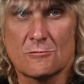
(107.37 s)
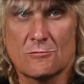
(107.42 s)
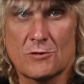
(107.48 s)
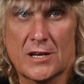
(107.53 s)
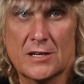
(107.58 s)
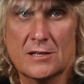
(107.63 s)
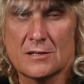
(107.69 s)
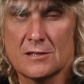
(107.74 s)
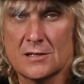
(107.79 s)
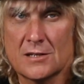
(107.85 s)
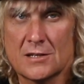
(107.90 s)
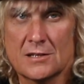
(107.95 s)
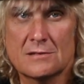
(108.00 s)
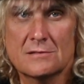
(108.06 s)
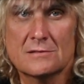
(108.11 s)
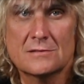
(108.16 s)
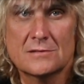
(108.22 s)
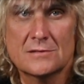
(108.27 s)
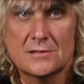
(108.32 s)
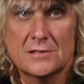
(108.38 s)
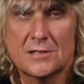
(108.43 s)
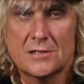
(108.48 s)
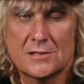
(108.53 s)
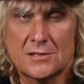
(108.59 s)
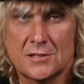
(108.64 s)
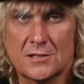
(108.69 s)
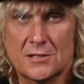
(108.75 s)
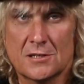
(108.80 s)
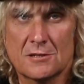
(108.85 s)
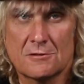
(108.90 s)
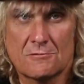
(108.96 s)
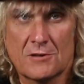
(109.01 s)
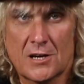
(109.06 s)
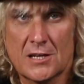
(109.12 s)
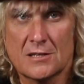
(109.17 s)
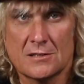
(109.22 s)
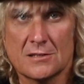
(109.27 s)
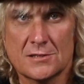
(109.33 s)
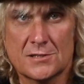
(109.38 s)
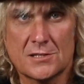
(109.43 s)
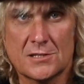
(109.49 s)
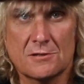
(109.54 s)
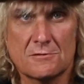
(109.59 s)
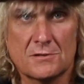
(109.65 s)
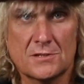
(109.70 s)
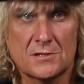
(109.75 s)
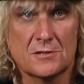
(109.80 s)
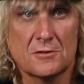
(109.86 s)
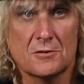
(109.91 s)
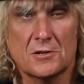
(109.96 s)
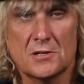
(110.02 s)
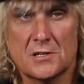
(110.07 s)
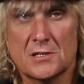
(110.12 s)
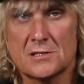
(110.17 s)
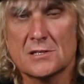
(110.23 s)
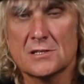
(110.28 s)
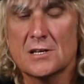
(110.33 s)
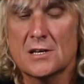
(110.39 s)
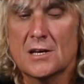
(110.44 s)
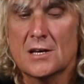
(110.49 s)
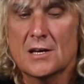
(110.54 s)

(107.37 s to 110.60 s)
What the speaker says: regular series guys.